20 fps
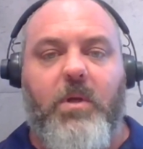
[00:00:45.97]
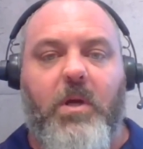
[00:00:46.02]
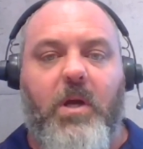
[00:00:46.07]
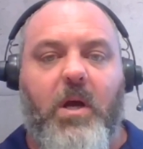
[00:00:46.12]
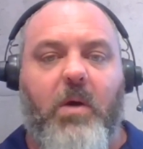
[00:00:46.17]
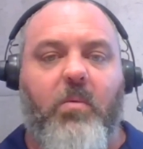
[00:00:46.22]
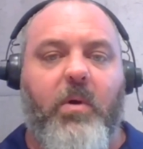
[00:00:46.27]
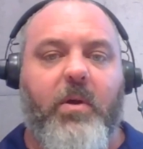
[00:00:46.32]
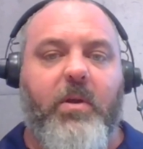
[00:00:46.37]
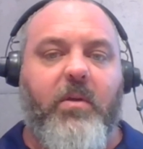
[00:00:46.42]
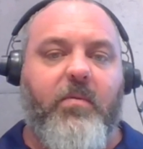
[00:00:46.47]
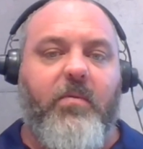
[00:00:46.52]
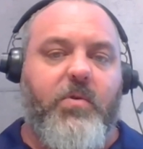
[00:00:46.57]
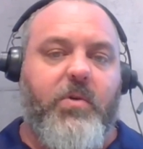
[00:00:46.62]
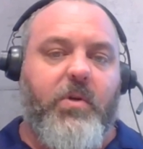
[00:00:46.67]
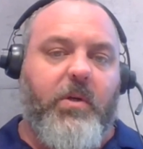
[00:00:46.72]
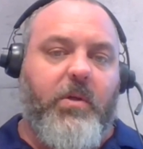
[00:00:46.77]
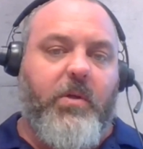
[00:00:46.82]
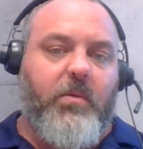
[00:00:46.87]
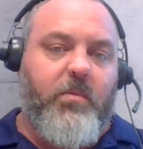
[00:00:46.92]
uh, what you've
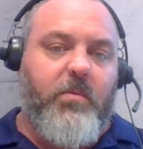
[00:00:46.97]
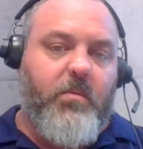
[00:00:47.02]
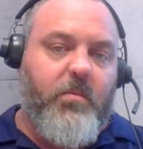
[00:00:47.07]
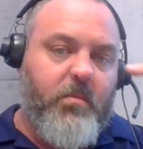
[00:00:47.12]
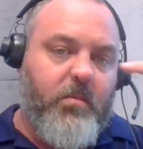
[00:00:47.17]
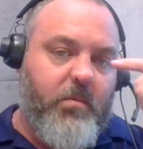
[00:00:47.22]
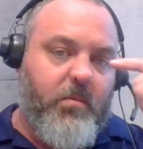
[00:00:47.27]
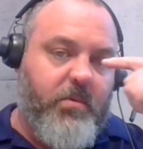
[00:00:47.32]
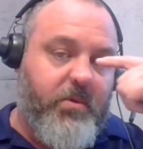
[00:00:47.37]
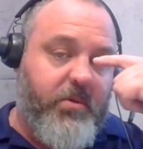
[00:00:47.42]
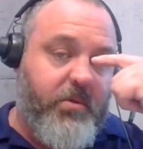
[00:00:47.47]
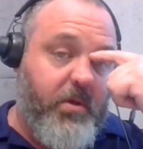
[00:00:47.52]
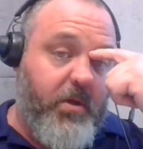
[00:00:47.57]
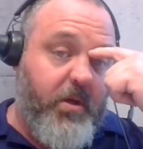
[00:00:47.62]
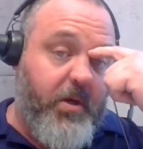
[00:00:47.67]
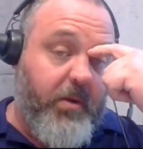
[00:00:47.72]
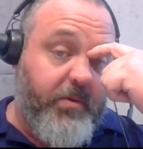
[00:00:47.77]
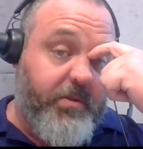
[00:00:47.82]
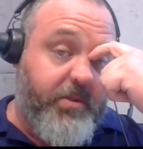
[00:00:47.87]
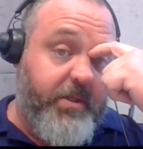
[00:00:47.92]
drilled
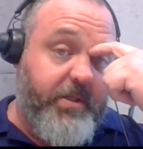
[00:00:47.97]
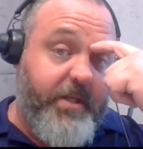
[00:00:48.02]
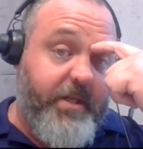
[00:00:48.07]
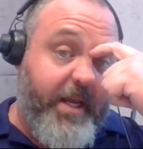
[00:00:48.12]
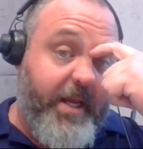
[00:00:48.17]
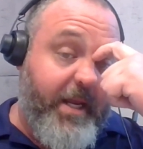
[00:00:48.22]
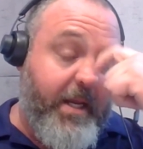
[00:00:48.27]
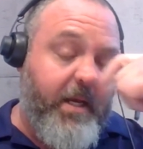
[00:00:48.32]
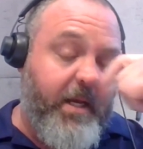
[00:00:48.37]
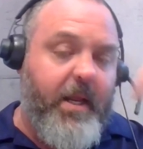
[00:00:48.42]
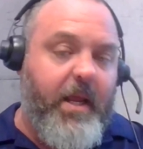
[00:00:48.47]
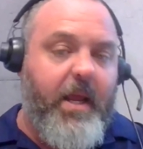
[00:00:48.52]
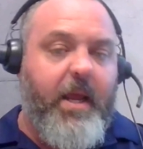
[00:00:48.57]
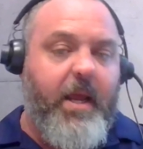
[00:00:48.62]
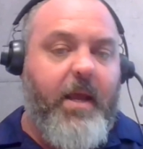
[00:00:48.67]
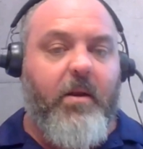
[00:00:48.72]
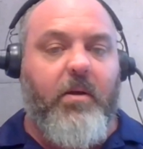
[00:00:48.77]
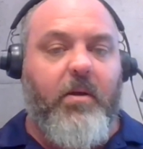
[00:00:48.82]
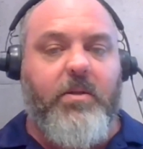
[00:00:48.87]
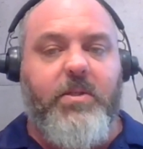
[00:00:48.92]
you know to date
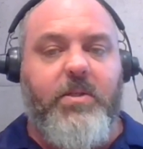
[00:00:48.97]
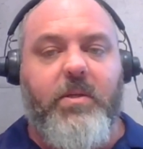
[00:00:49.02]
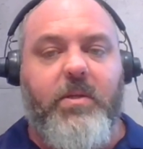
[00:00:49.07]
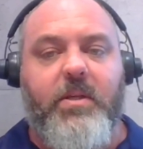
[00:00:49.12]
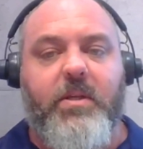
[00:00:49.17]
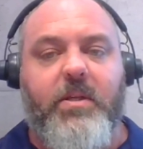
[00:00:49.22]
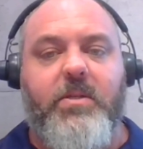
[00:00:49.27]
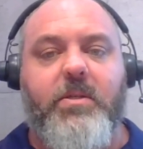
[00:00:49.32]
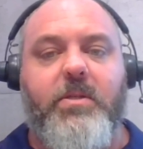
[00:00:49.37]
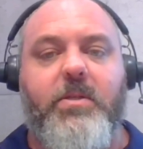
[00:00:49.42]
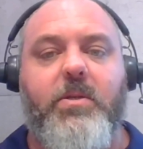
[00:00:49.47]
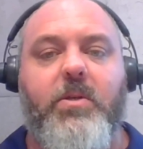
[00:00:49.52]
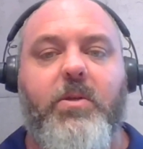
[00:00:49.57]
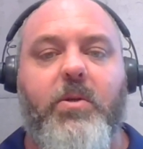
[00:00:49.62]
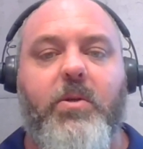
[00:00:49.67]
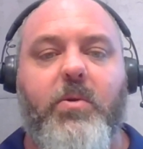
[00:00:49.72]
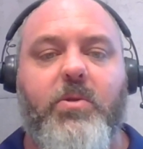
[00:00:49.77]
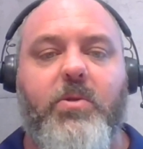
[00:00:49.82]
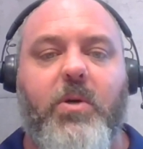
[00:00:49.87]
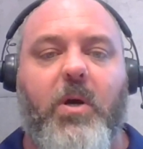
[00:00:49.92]
and also this
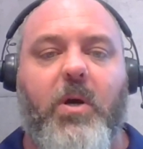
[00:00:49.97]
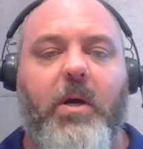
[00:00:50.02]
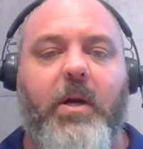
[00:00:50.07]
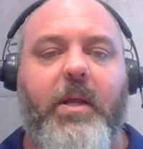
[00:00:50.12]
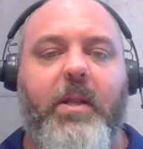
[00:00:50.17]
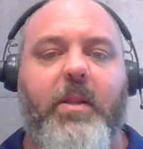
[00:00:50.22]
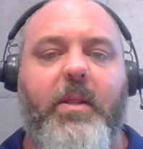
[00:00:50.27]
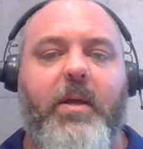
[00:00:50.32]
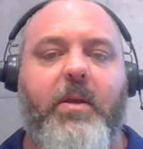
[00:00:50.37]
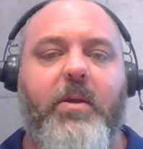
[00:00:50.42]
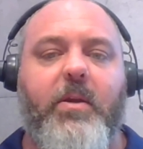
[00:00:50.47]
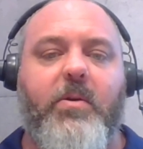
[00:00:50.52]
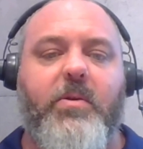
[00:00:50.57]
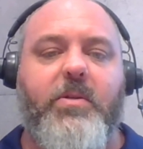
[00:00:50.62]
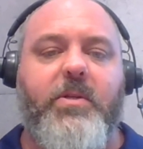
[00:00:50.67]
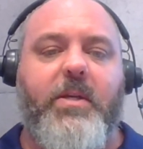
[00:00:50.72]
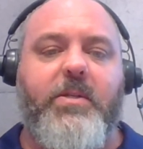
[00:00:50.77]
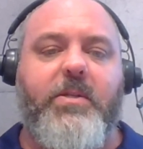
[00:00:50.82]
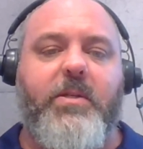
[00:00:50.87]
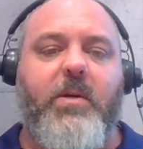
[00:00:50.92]
new target that you're
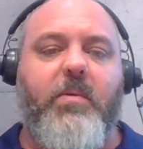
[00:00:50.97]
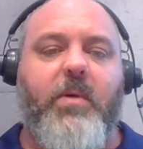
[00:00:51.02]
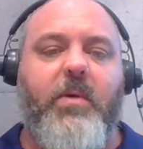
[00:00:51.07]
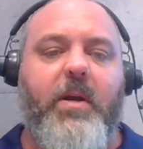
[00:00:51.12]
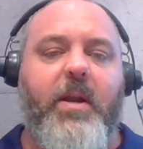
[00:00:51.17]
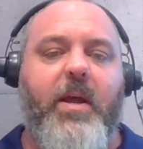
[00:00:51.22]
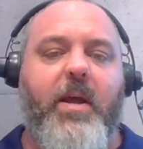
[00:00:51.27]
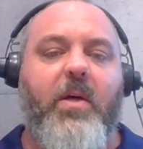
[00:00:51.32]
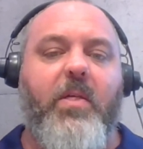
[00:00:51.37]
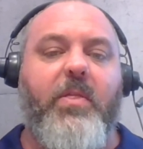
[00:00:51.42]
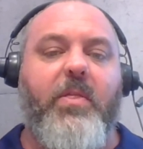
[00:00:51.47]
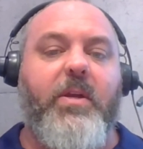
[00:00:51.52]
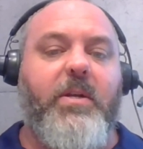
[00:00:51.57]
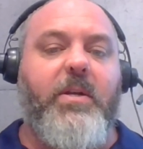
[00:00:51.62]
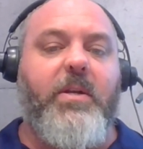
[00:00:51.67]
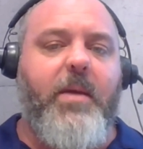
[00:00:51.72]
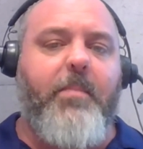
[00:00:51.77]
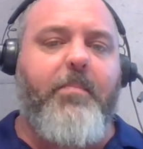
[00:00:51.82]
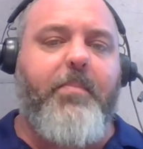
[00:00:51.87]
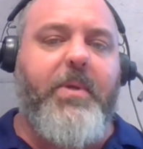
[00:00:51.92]
testing right now the
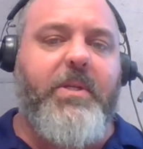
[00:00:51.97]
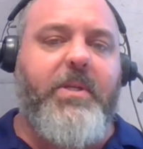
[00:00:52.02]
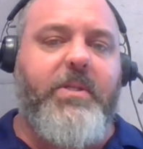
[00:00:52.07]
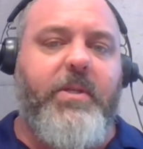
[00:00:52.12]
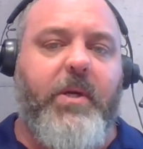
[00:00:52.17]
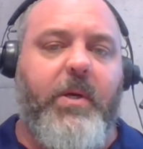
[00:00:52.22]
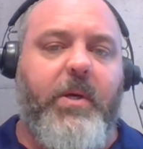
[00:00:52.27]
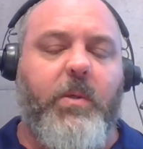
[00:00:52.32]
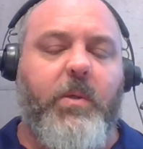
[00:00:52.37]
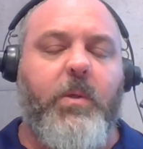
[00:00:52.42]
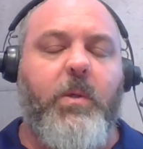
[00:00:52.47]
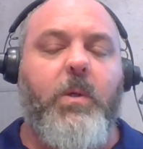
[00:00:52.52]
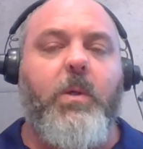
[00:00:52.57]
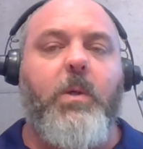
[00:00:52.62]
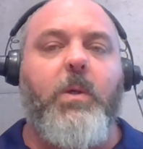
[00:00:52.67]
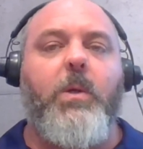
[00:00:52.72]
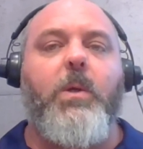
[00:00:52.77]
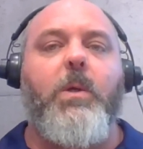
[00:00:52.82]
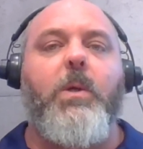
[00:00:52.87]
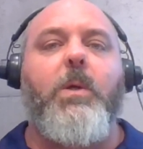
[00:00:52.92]
nip zone
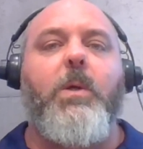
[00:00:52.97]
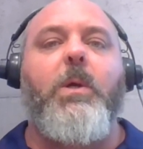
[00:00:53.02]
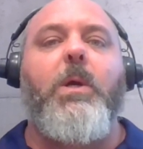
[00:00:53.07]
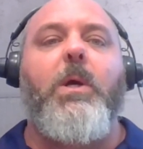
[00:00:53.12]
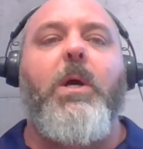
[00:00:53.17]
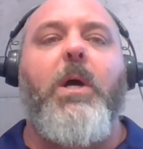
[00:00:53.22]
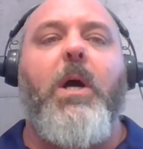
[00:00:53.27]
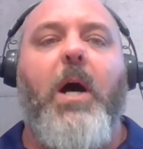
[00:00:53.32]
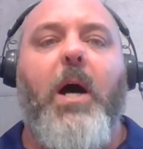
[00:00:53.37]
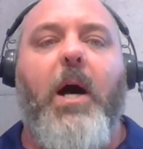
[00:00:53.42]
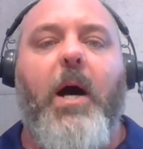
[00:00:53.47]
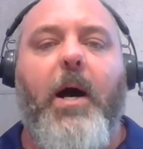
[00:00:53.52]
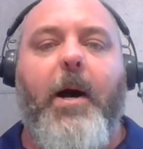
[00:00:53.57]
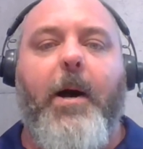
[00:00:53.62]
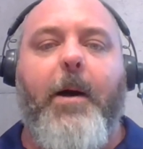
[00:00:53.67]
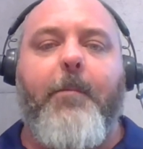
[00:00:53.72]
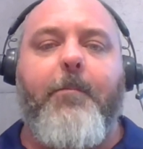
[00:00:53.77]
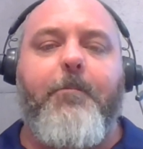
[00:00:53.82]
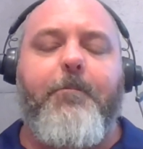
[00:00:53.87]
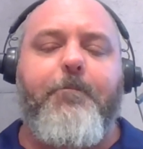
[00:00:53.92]

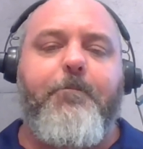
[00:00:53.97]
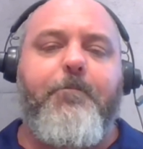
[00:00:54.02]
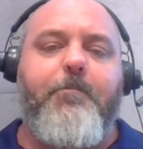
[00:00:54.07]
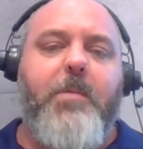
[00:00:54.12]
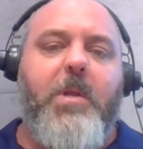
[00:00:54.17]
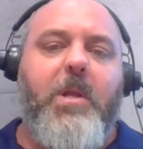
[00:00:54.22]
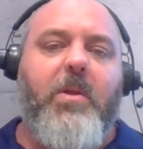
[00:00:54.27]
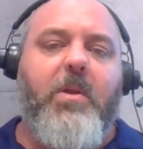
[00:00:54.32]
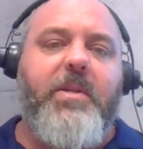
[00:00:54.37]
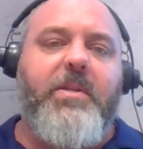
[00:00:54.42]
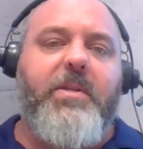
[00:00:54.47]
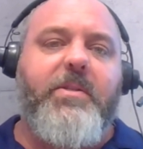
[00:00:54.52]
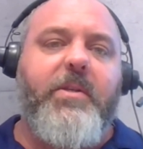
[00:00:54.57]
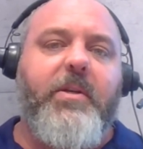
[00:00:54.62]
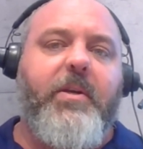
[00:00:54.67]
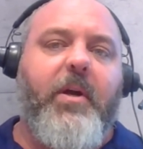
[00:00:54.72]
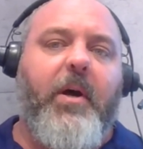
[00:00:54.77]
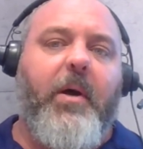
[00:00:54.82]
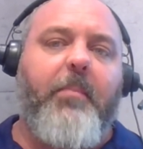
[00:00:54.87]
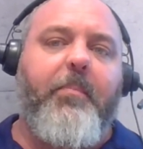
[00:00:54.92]
um, you know this is
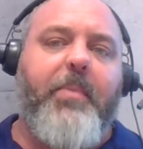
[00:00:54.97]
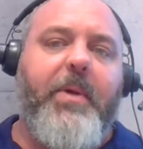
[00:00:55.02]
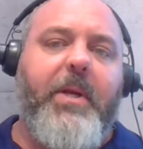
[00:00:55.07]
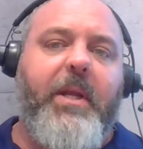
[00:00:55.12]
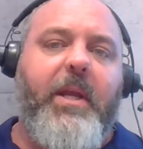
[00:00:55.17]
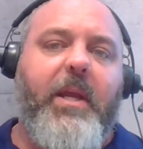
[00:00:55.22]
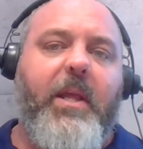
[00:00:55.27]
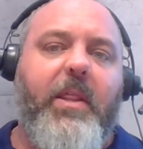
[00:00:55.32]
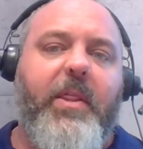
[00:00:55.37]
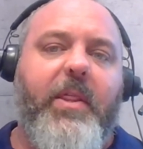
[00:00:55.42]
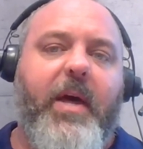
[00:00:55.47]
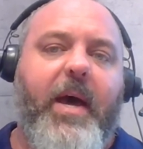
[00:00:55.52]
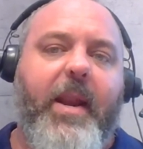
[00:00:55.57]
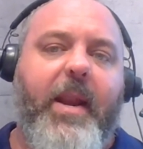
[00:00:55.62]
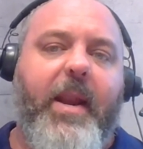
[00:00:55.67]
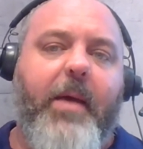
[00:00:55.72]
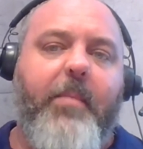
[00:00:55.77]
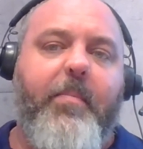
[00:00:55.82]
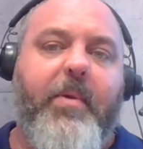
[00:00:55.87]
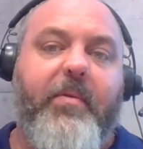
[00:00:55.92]
a company
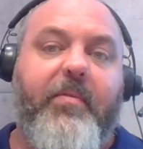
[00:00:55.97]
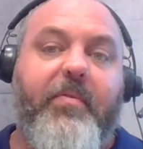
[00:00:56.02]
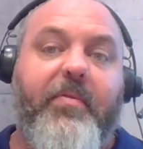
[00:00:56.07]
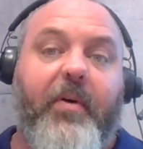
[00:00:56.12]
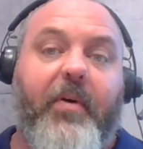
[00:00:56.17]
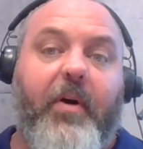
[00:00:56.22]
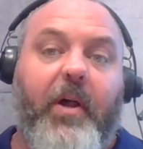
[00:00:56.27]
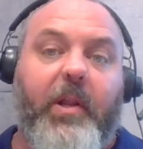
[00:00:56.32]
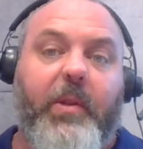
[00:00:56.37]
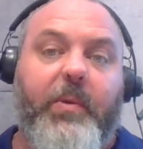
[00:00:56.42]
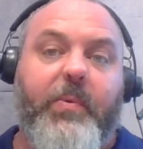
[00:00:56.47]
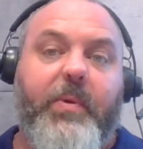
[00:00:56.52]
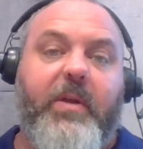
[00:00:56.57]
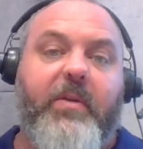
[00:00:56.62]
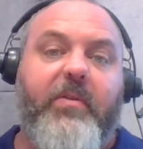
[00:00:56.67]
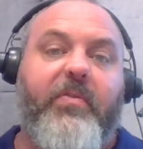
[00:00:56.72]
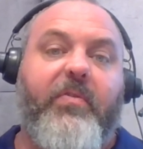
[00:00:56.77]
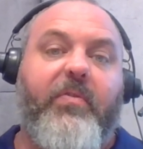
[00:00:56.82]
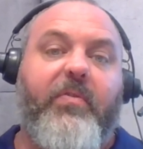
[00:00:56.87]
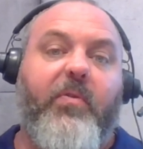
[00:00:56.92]
that i've been
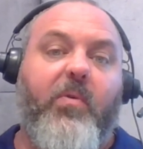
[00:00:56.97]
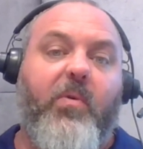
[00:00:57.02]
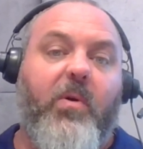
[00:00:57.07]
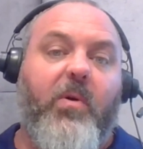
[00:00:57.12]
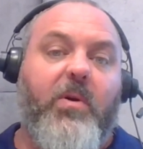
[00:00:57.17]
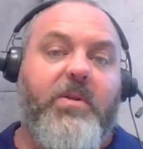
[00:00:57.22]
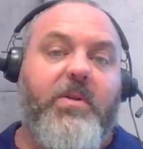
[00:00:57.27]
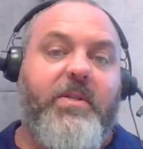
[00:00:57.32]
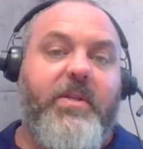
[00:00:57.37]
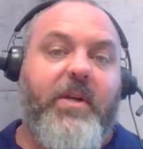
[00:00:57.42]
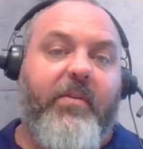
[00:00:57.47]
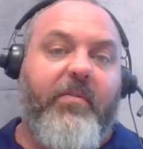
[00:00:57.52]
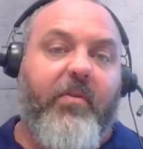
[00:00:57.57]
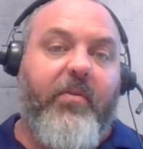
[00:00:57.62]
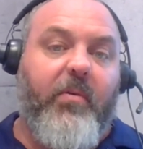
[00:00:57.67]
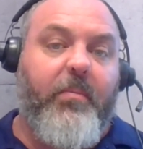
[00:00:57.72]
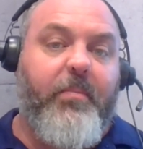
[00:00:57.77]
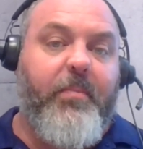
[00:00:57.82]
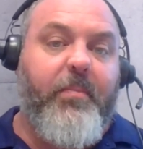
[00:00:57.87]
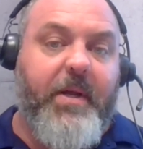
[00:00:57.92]
following for
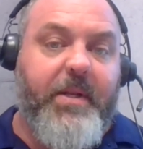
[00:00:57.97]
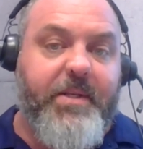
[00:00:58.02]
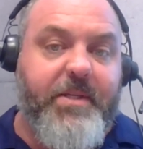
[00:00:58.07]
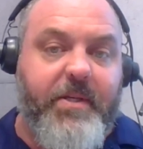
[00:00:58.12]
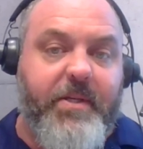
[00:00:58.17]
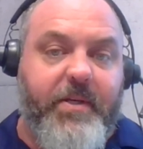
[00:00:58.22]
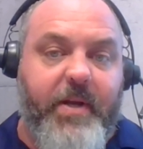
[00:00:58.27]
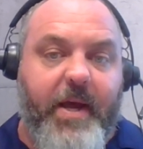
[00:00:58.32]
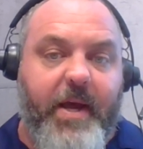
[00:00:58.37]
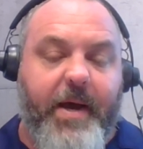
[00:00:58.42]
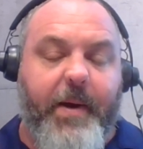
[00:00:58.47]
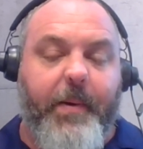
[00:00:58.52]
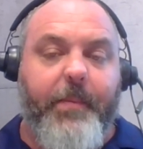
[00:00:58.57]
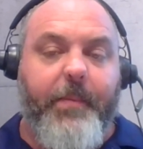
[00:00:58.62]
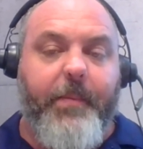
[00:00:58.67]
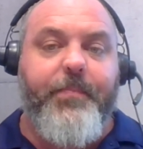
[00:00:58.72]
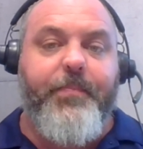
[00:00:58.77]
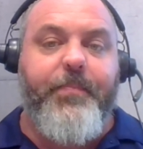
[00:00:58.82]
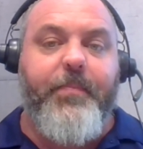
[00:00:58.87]
several months now